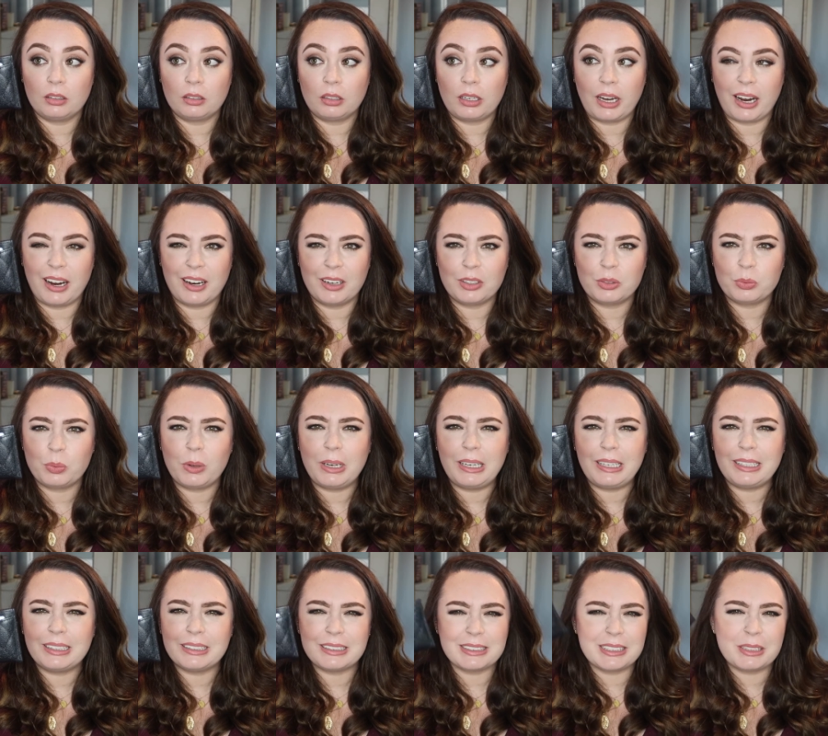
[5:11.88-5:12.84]
card
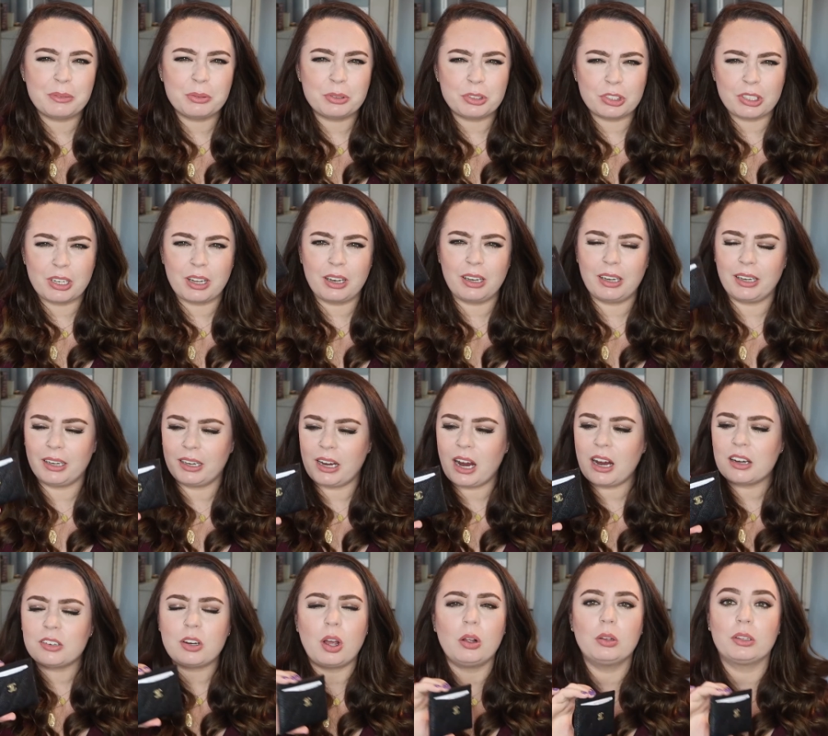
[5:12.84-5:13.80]
wallet. Is that what you call it?
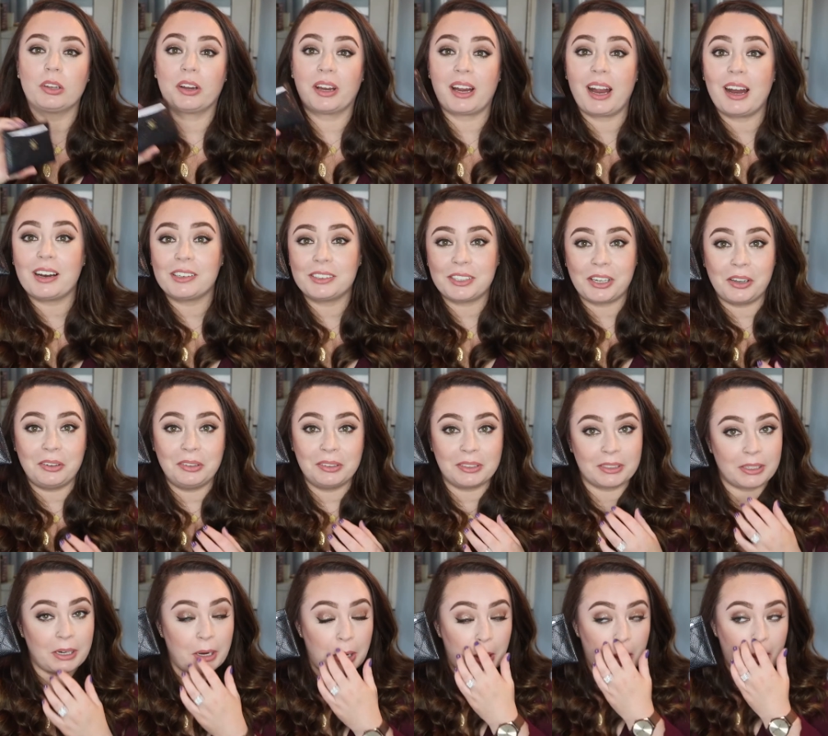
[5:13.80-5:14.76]
Card holder, card
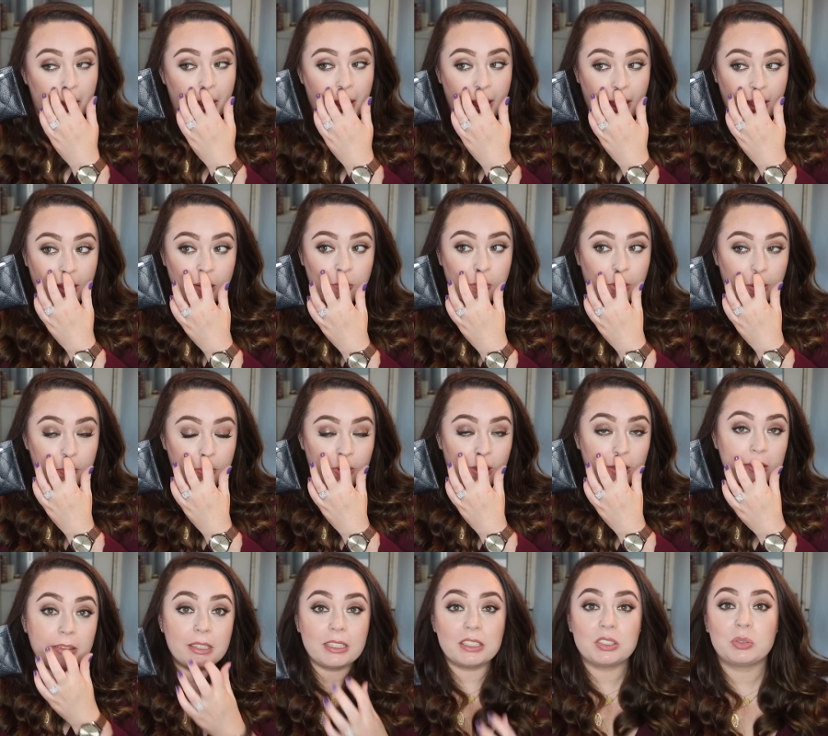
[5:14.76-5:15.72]
holder. Um, I
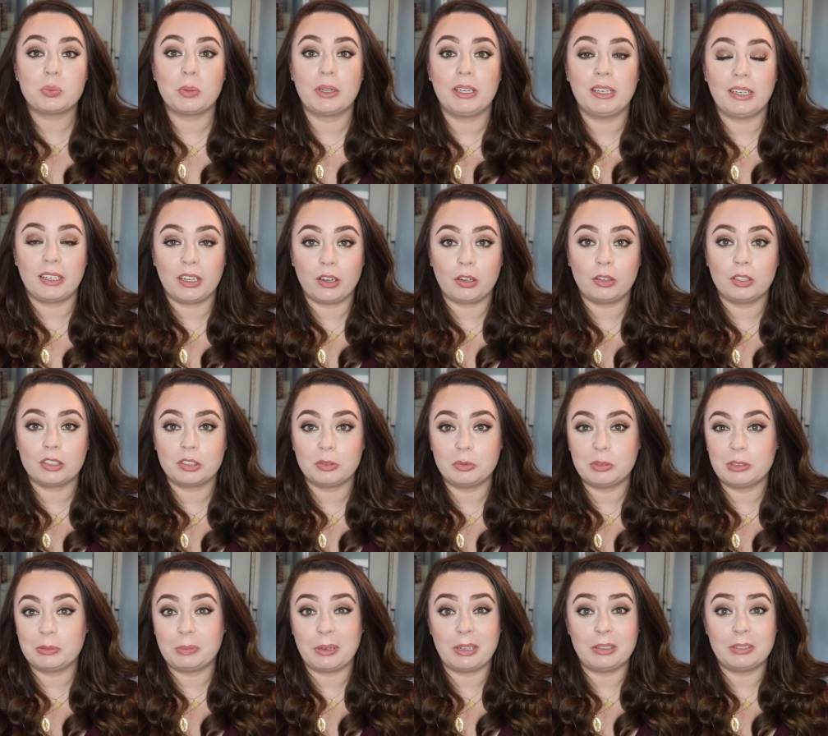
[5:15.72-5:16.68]
bought this with like a
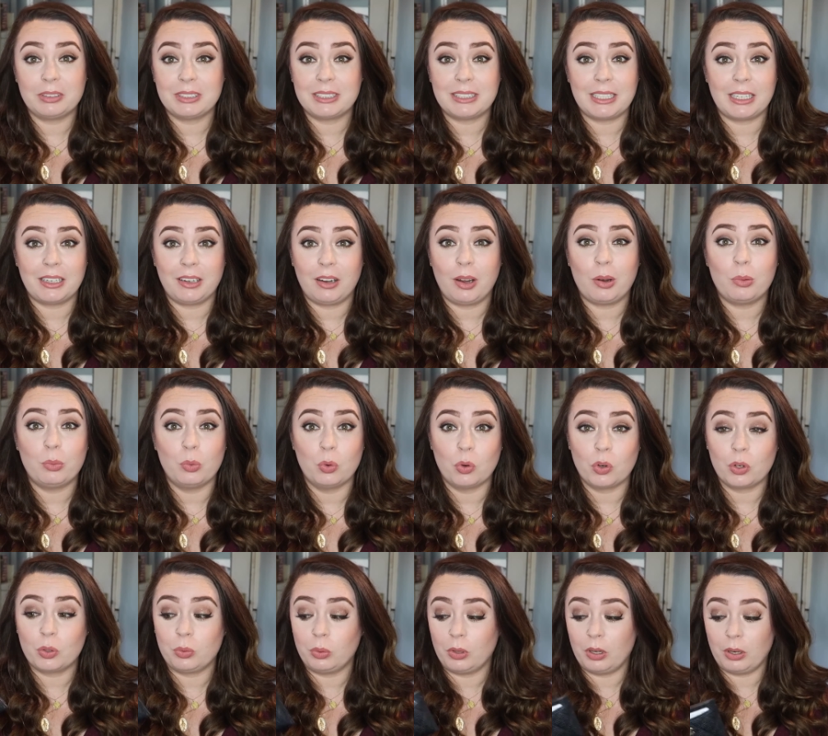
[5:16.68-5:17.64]
Christmas bonus that I got in
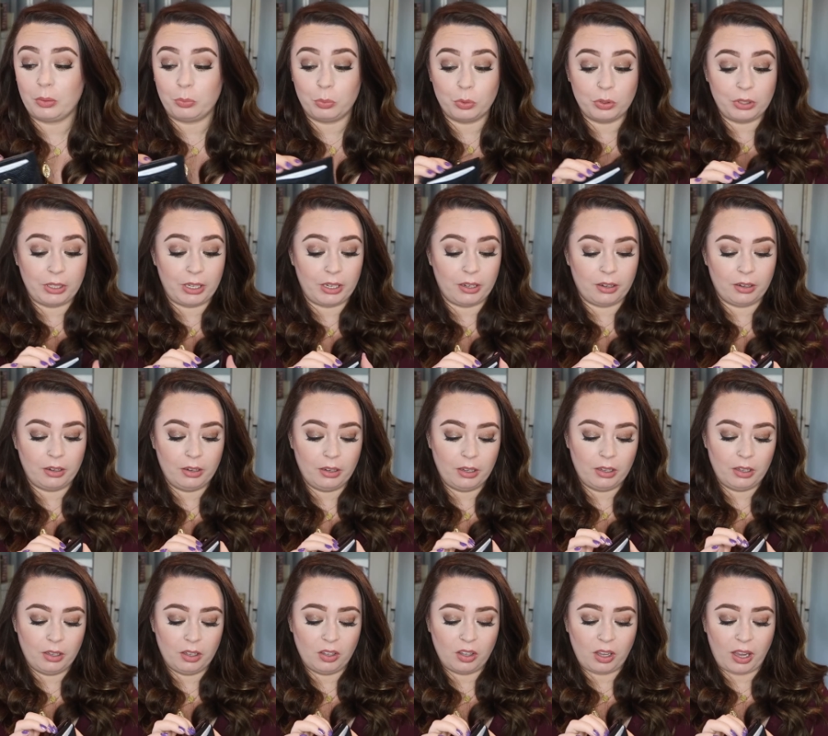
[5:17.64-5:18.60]
work one year
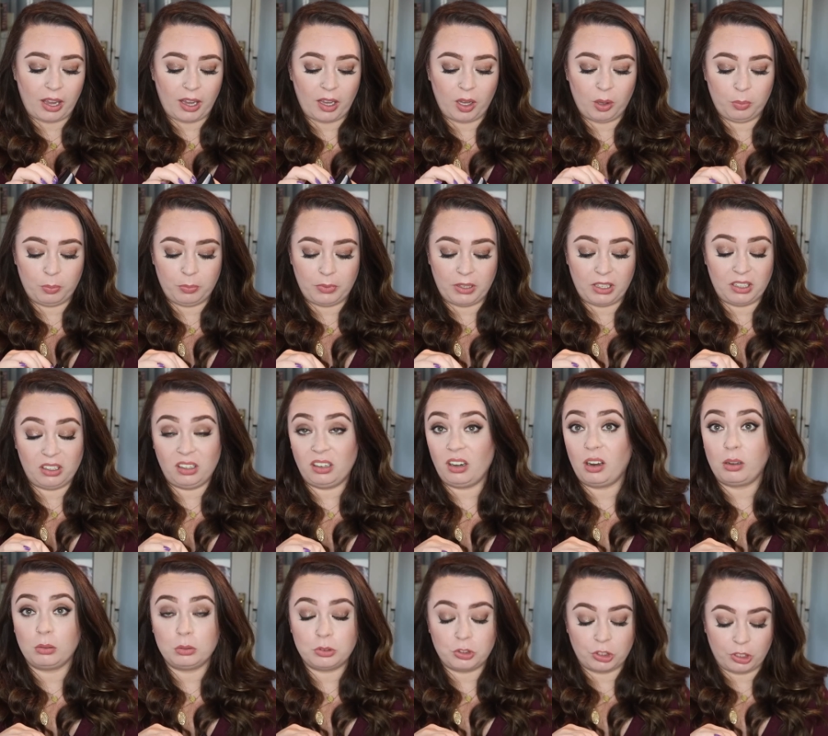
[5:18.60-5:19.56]
um, in an
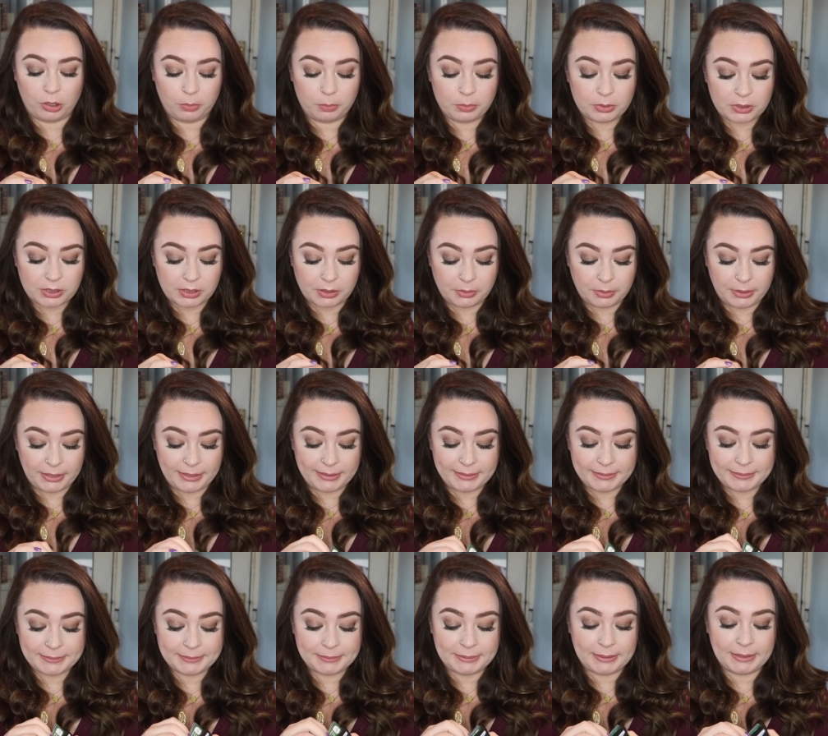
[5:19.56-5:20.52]
old job. So uh,
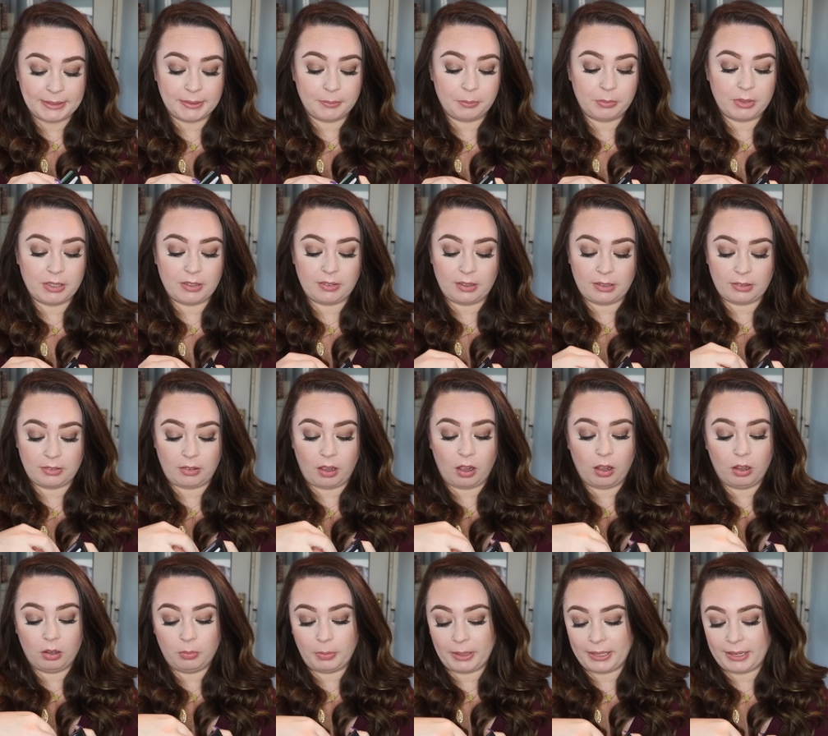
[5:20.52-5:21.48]
yeah, this has
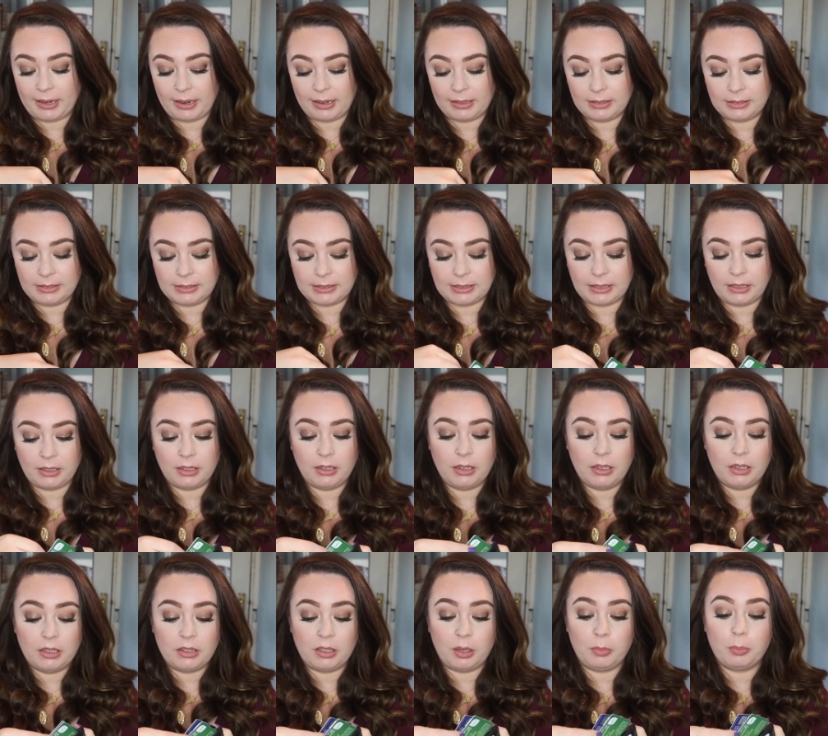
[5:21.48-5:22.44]
all my cards in it.
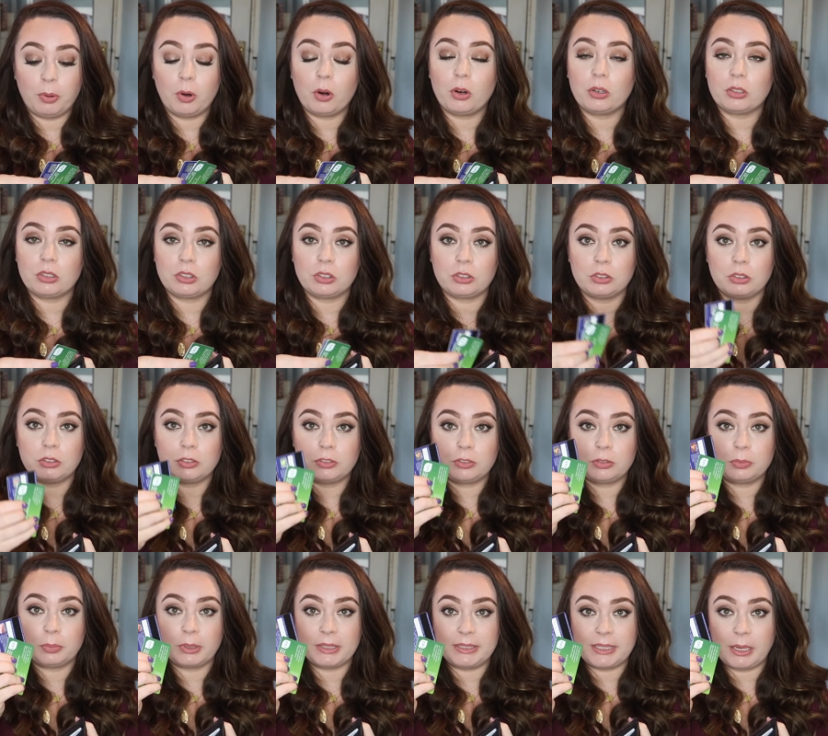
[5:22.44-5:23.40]
The important
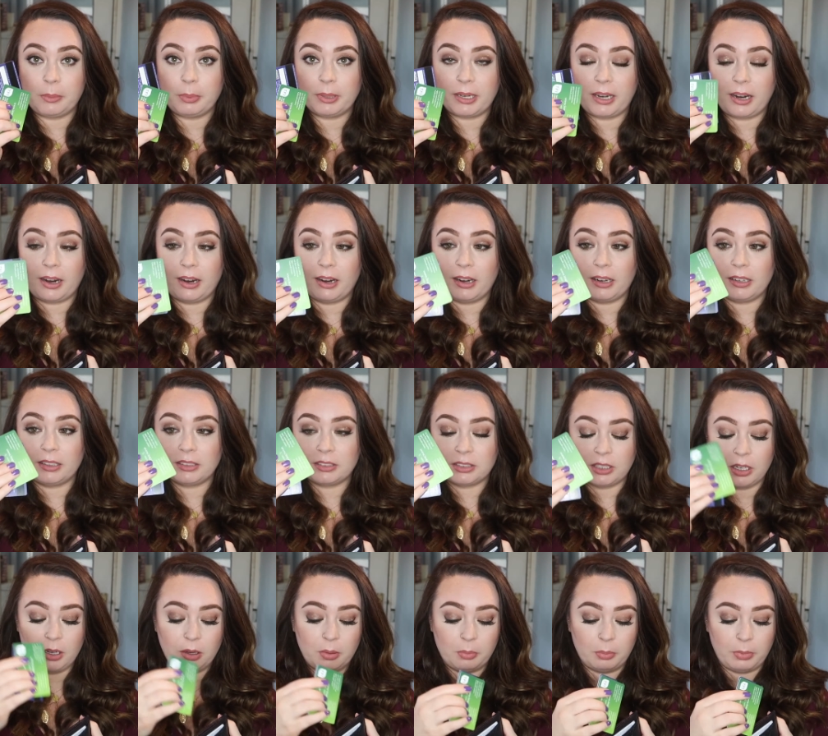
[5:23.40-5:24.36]
stuff, my debit card,
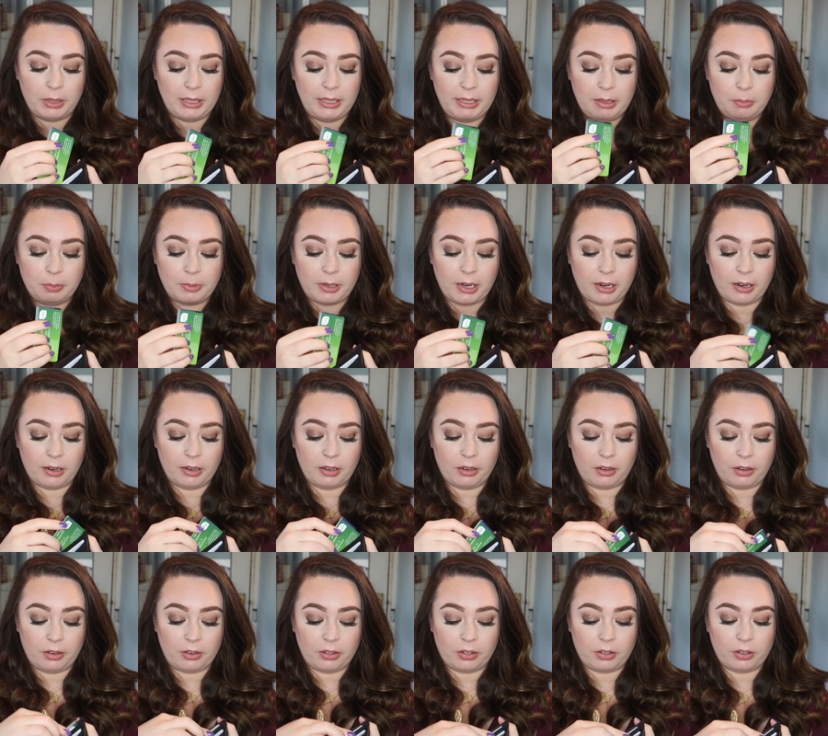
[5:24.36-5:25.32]
my Leap
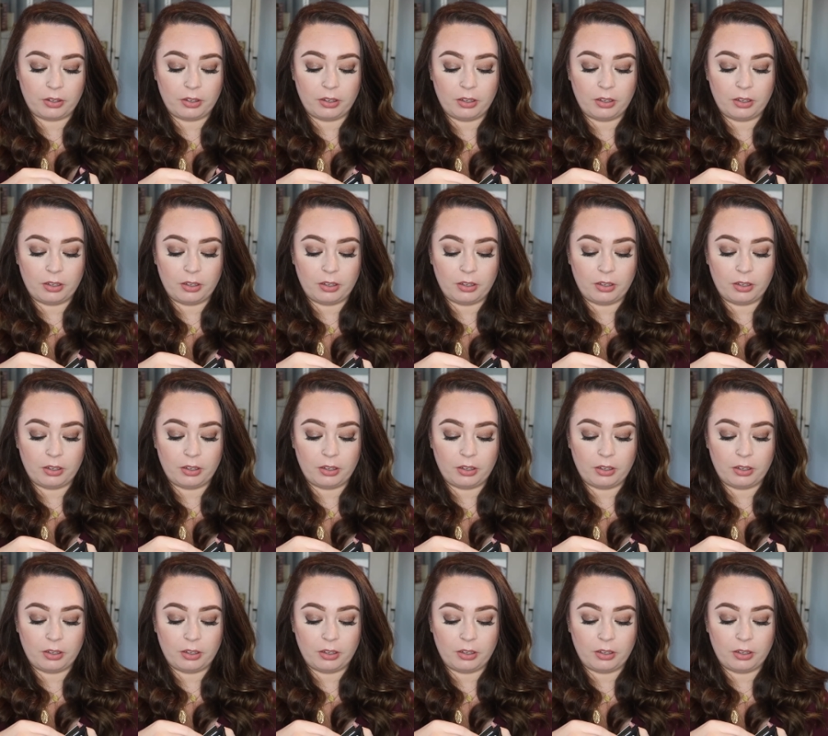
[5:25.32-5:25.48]
card,